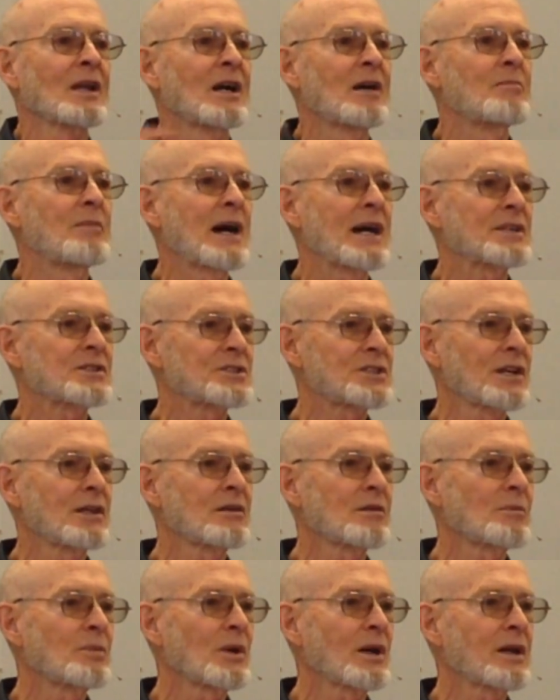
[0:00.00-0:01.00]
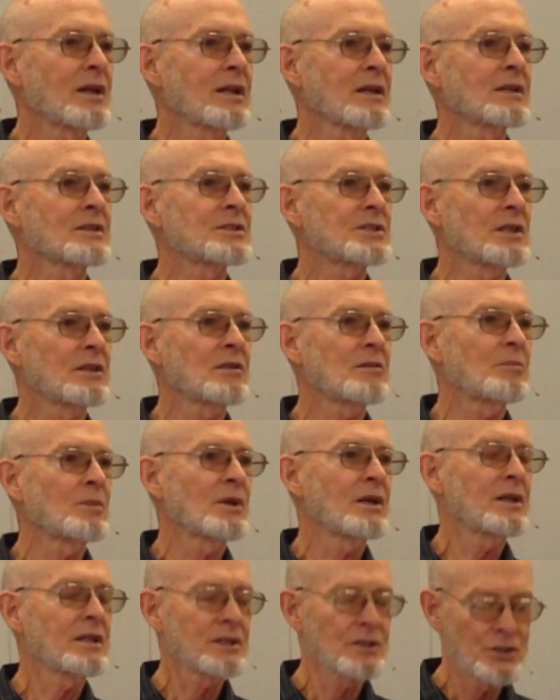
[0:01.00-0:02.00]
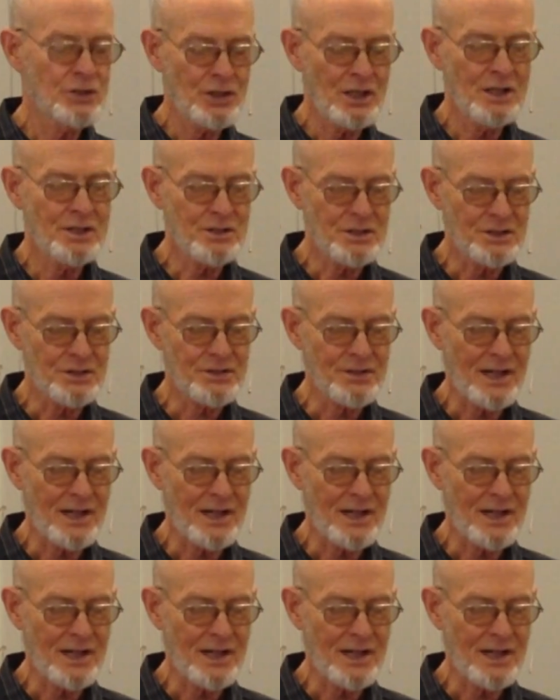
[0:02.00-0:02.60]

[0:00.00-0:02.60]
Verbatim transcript: about celebrating celebrating Jesus.